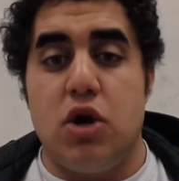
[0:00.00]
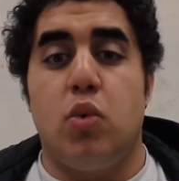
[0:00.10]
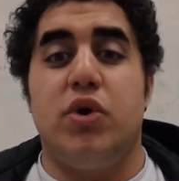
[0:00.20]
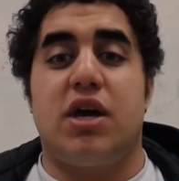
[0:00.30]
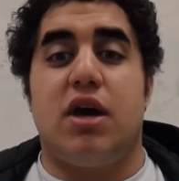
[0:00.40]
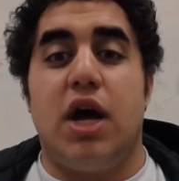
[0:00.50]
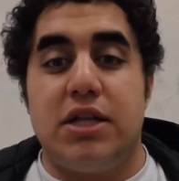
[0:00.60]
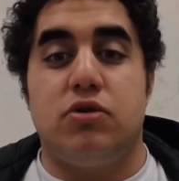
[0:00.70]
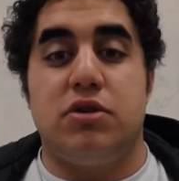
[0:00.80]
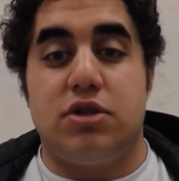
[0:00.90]
we
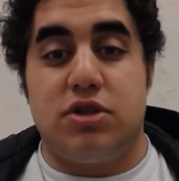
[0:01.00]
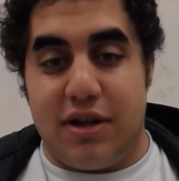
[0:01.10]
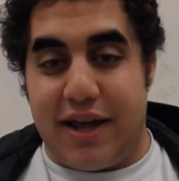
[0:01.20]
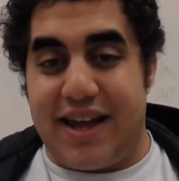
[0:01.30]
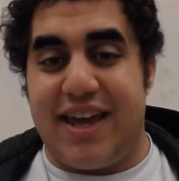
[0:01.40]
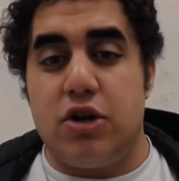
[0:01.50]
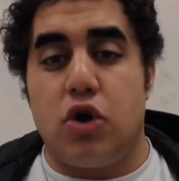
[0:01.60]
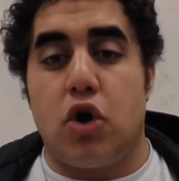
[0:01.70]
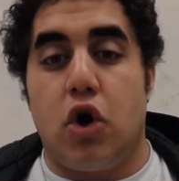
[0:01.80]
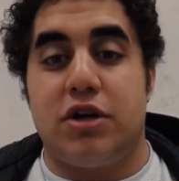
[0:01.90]
cut to like
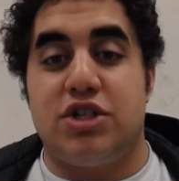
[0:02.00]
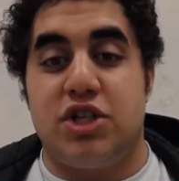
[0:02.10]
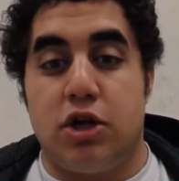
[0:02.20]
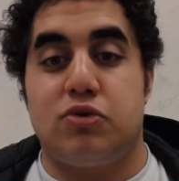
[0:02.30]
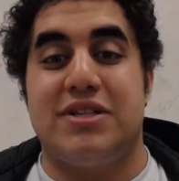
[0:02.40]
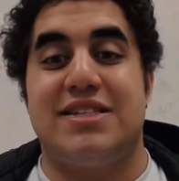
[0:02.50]
kindergarten children